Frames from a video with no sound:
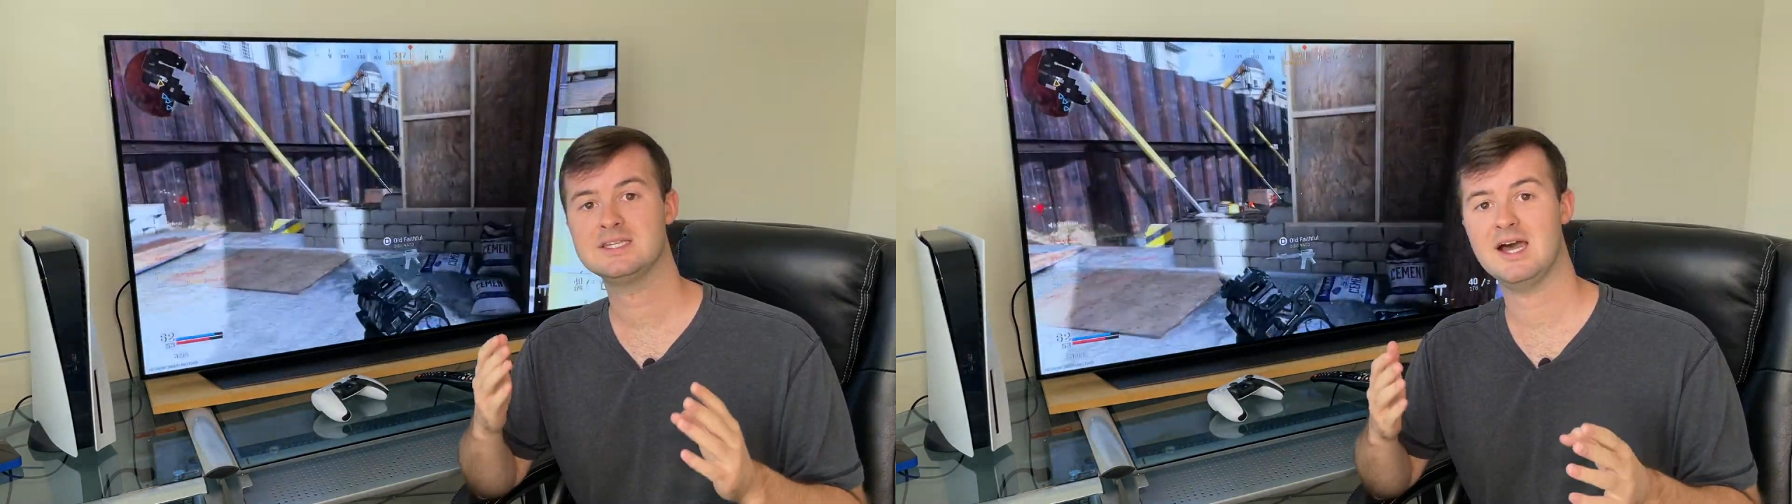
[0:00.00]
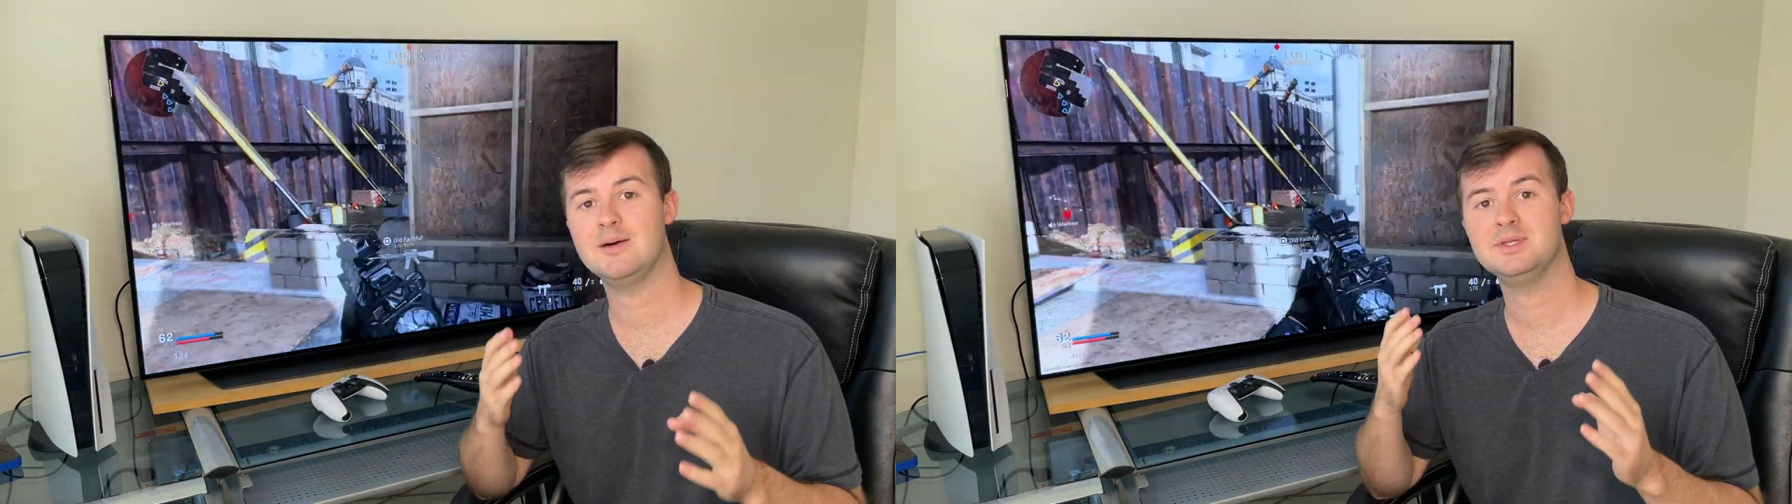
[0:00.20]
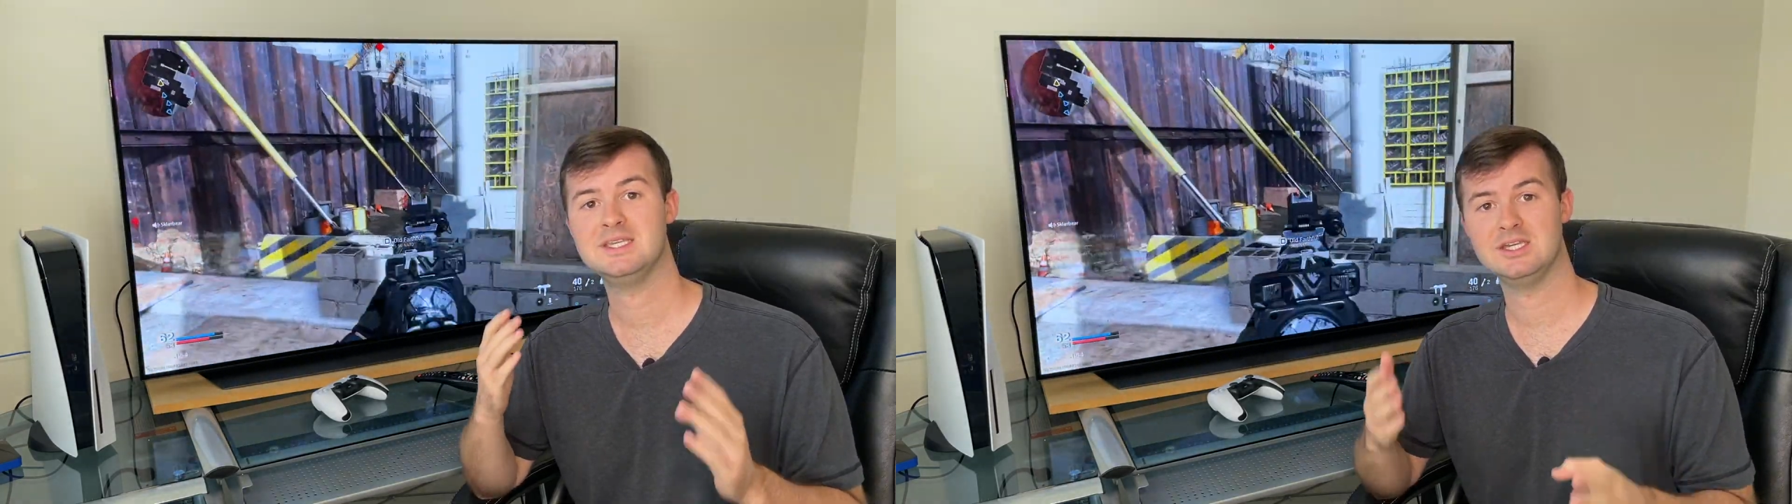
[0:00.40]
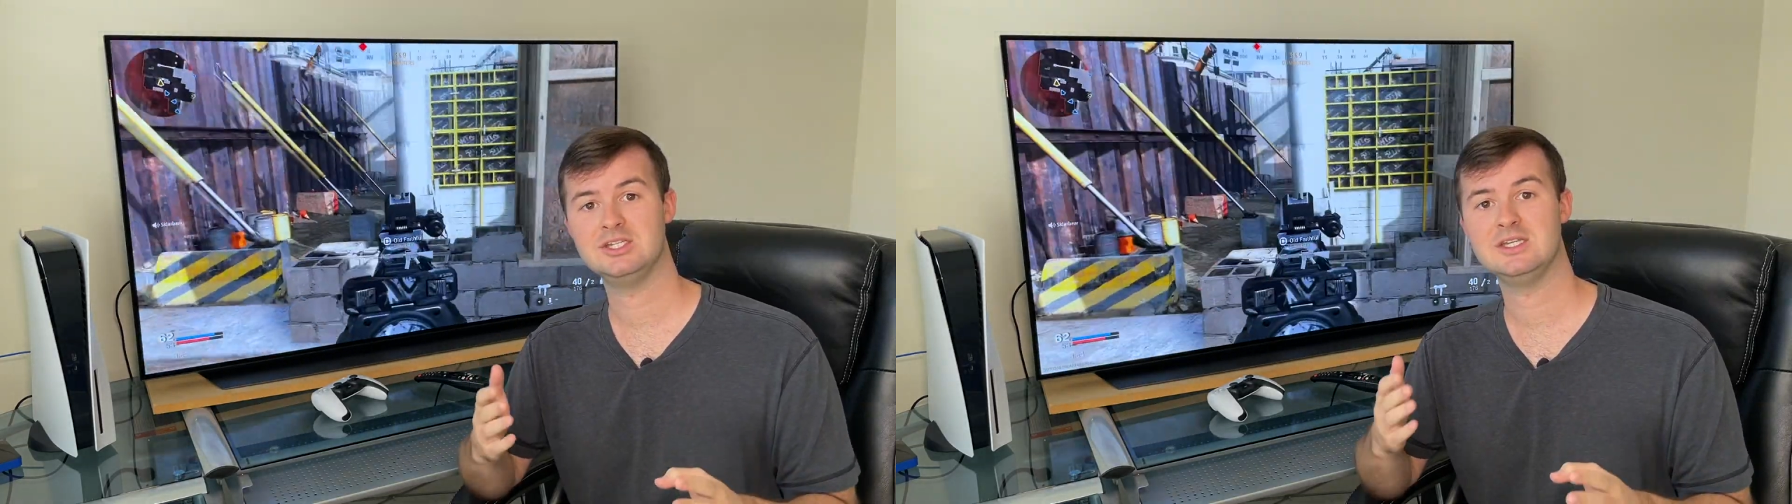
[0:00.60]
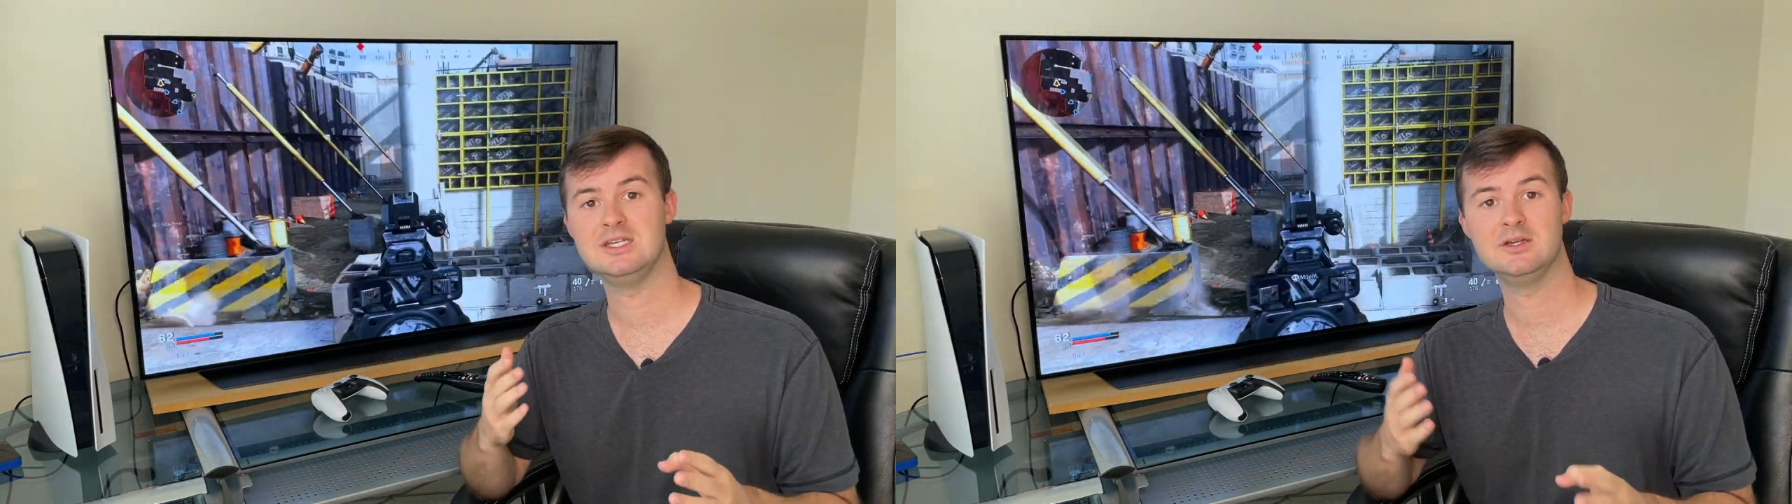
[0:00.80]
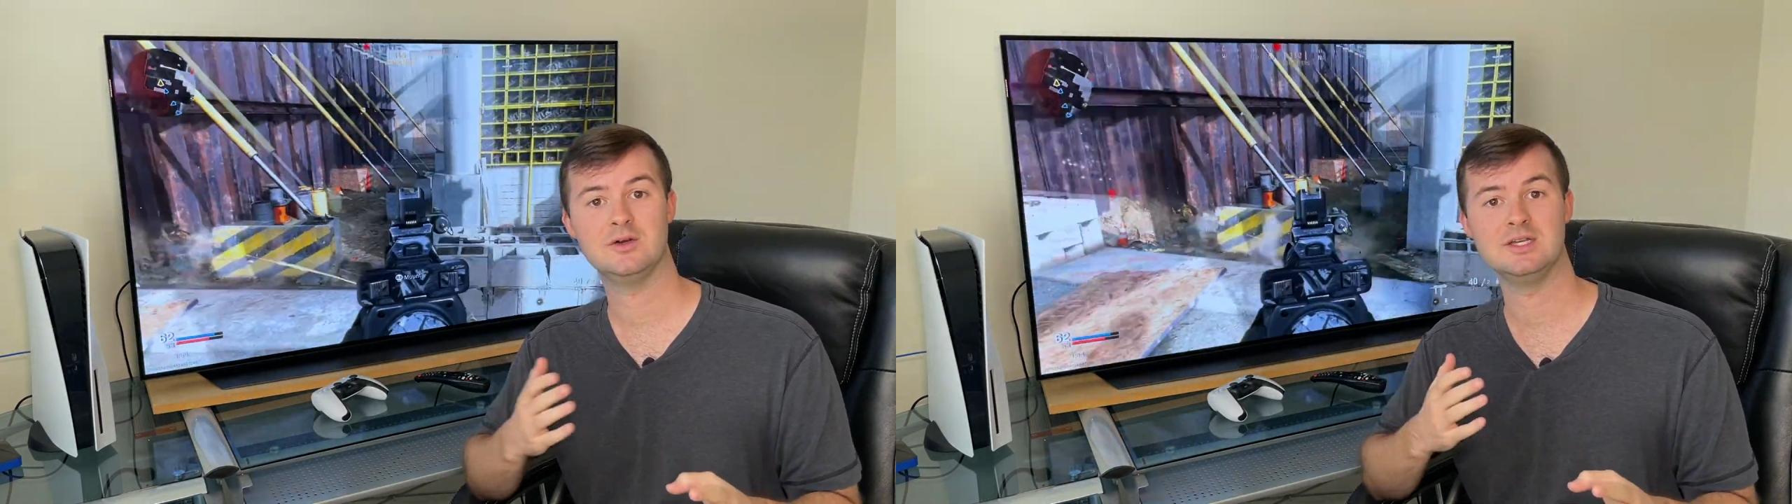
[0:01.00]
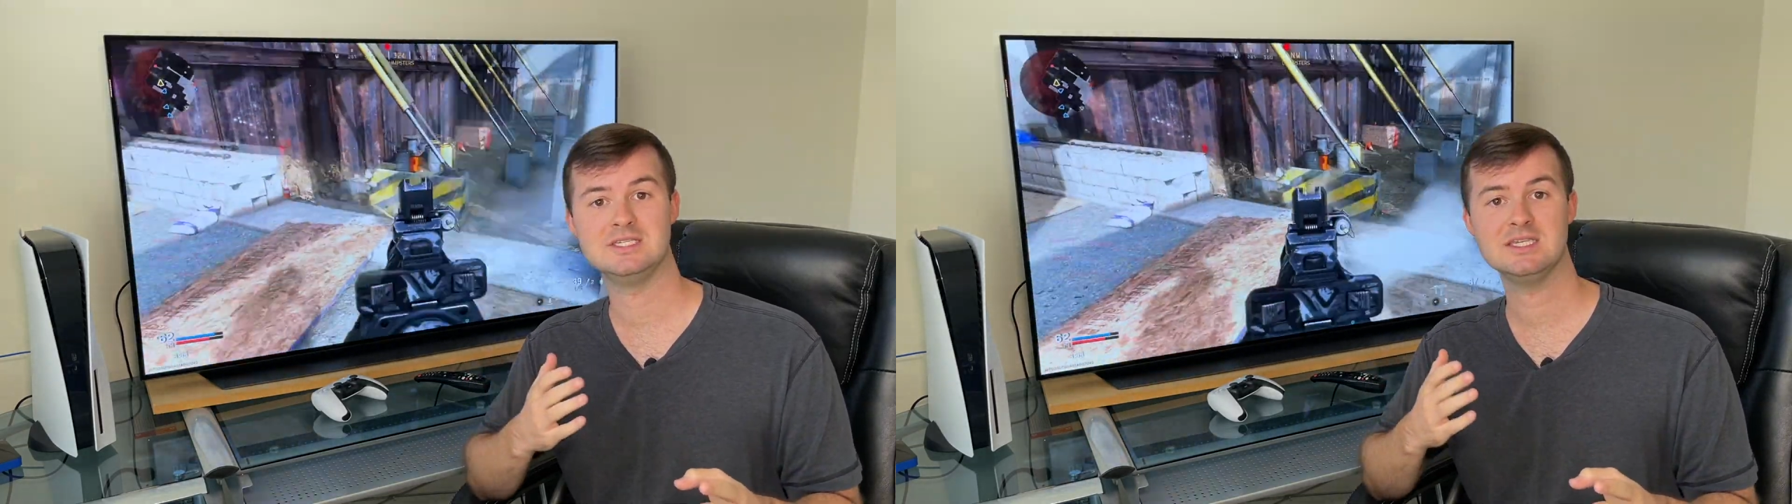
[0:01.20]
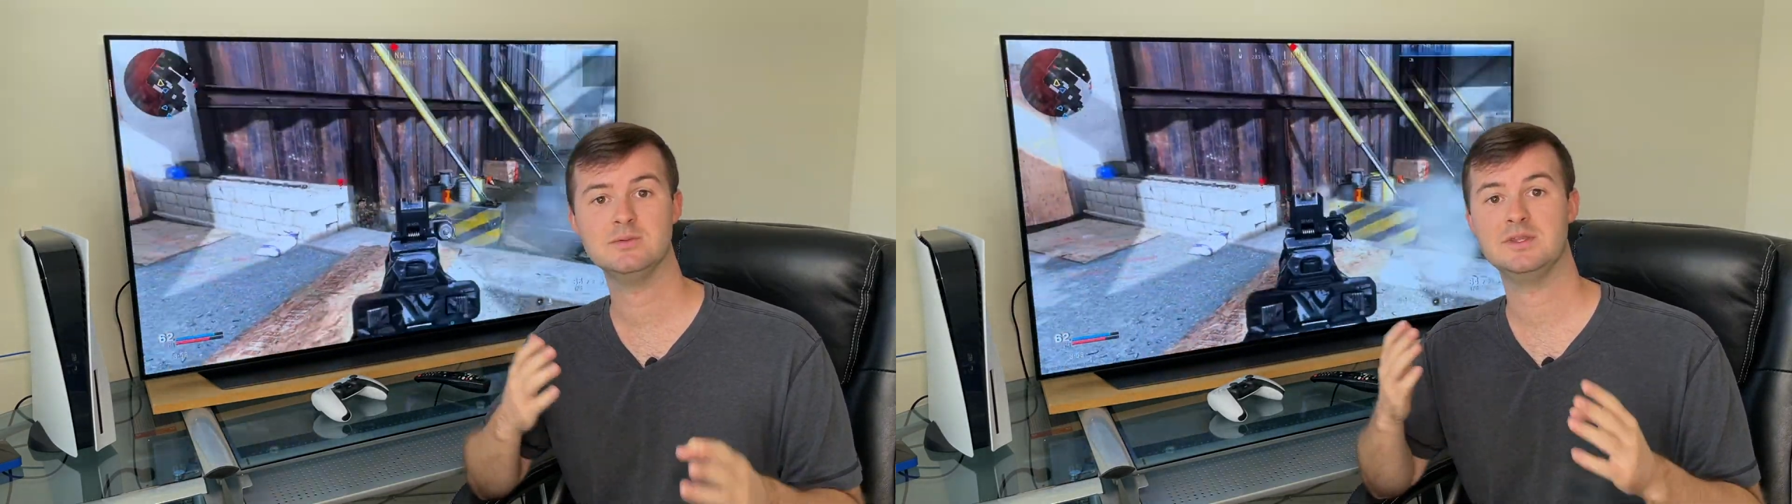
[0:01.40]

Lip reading: competition increases